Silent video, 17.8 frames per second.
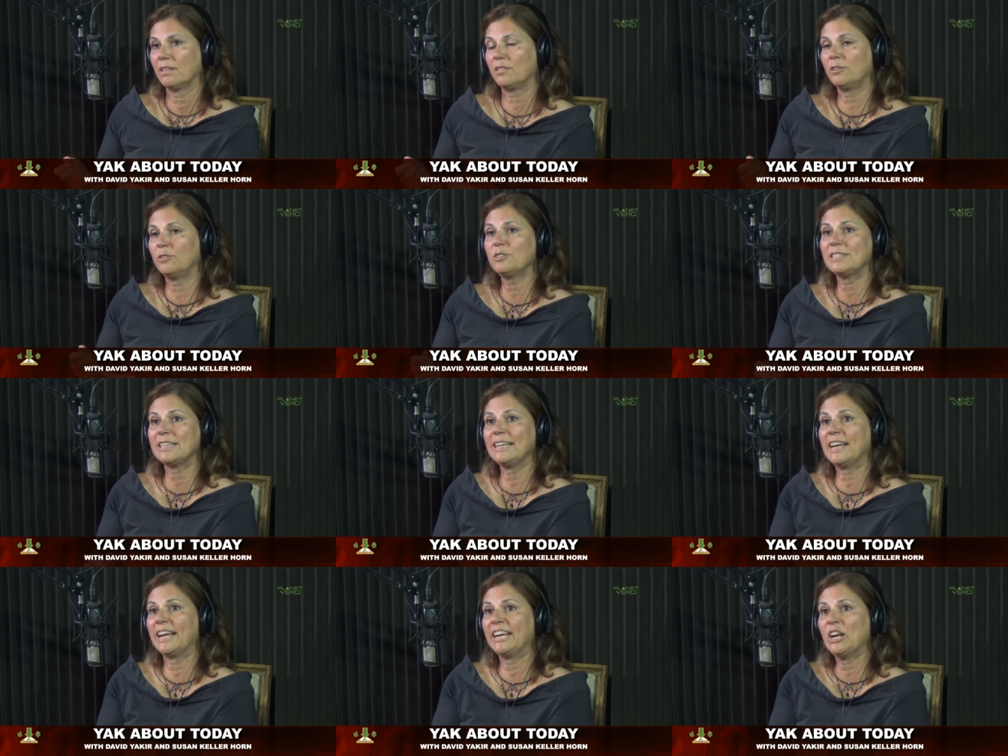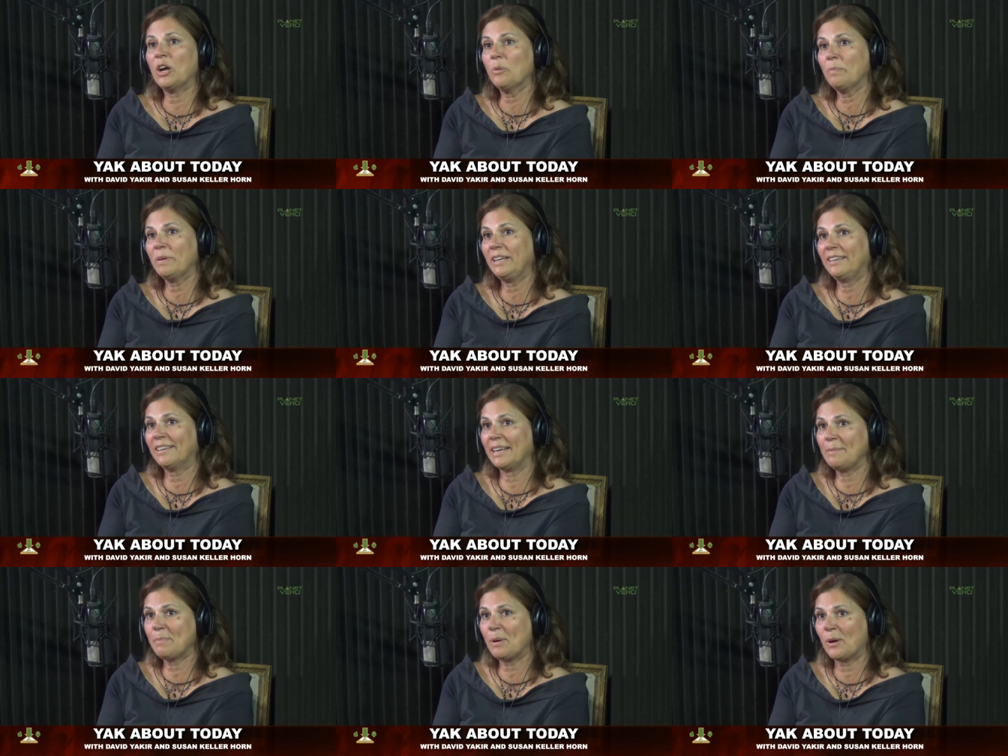Thursday night opening
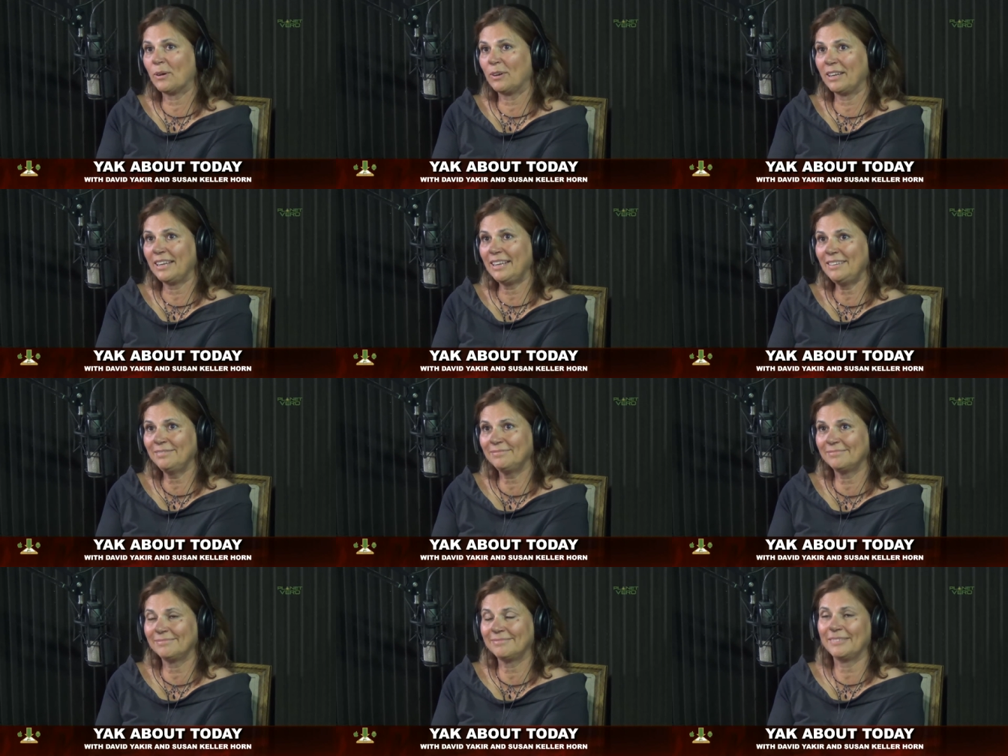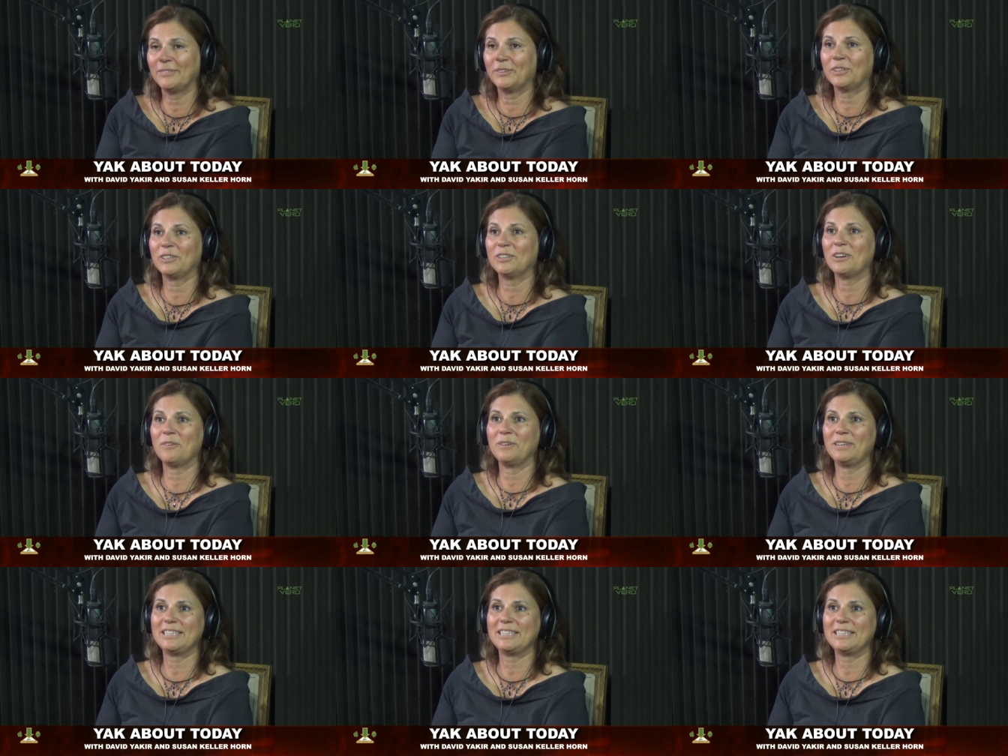night party. We're going